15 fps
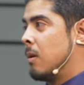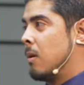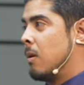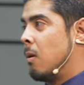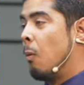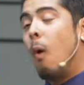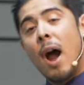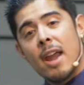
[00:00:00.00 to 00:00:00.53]

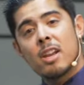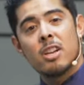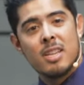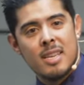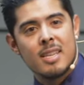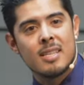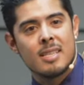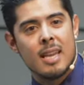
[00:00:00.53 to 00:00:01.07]
Why could
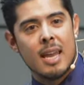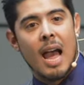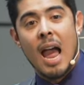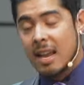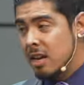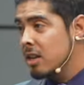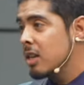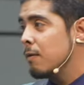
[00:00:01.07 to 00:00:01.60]
he say, I
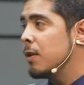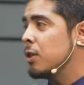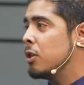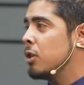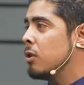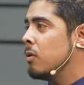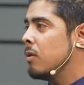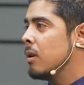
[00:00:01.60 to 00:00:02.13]
could give it to
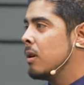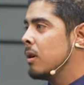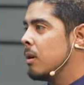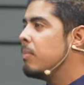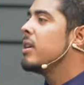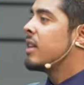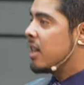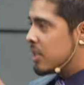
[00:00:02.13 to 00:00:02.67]
you?
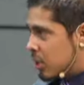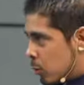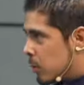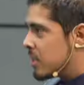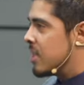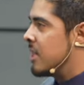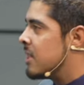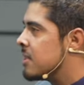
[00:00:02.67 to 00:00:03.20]
Because it was
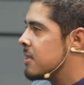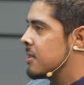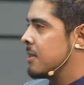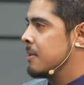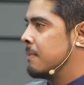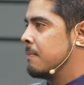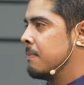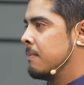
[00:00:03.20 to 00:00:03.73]
his.
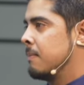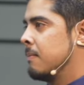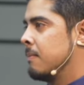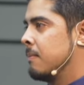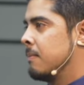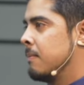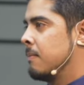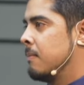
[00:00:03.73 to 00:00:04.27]

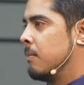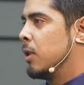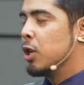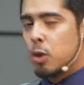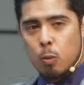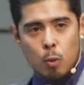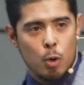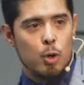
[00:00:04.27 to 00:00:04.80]
This
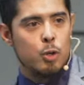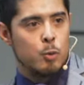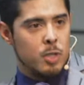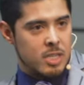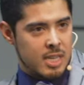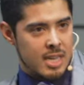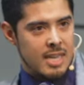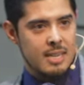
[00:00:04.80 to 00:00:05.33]
world was
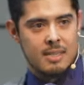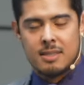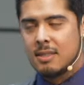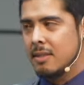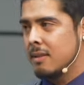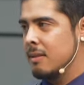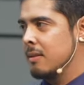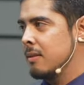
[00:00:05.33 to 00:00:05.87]
his.
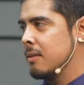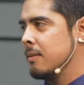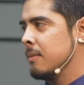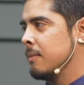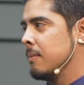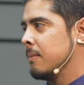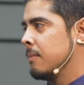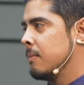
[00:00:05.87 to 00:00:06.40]

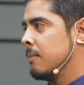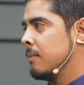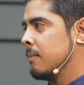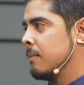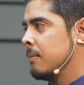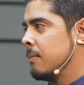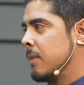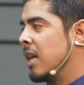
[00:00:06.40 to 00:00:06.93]

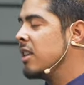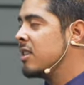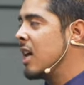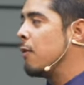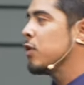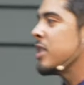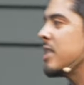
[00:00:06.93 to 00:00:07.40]
And the devil's